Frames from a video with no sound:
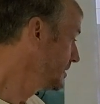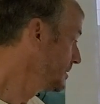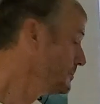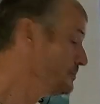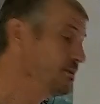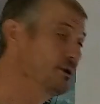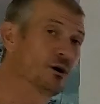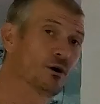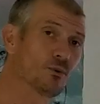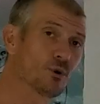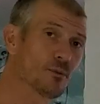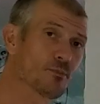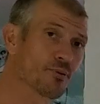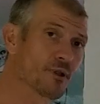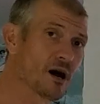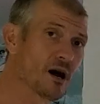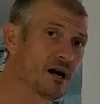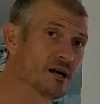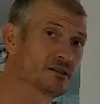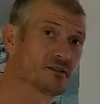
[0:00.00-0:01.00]
Bill
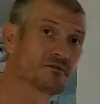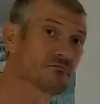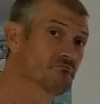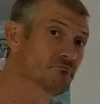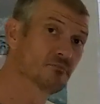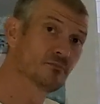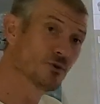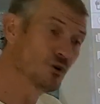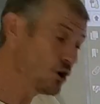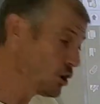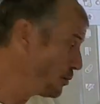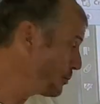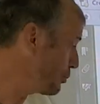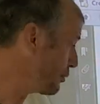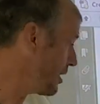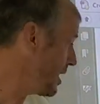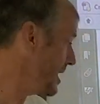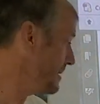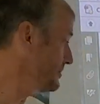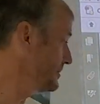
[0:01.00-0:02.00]
replies, "No
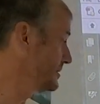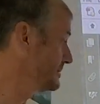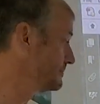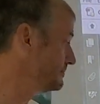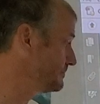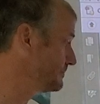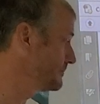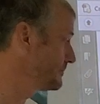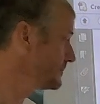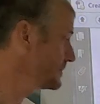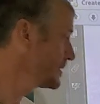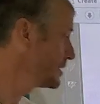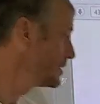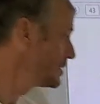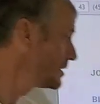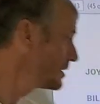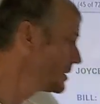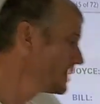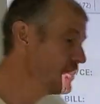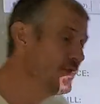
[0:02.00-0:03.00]
problem.
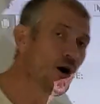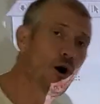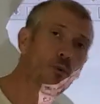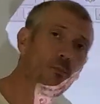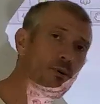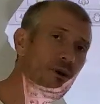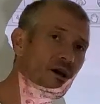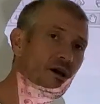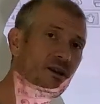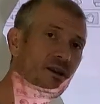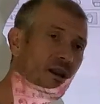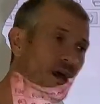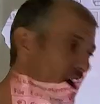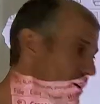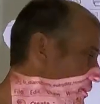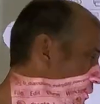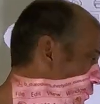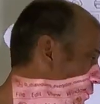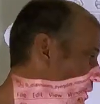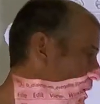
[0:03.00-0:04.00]
There'll be
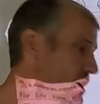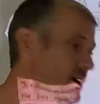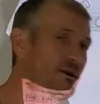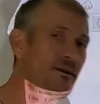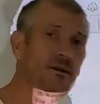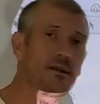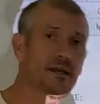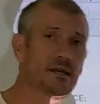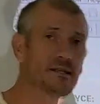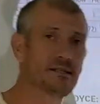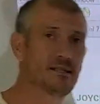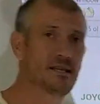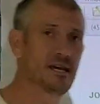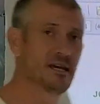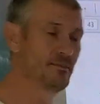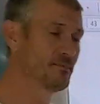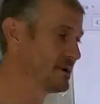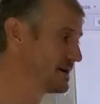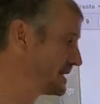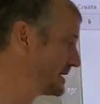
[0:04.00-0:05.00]
another one in
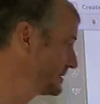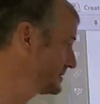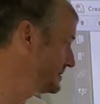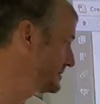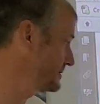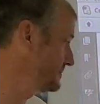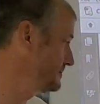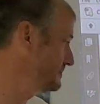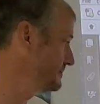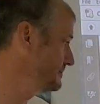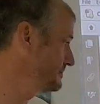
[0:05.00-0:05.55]
10 minutes.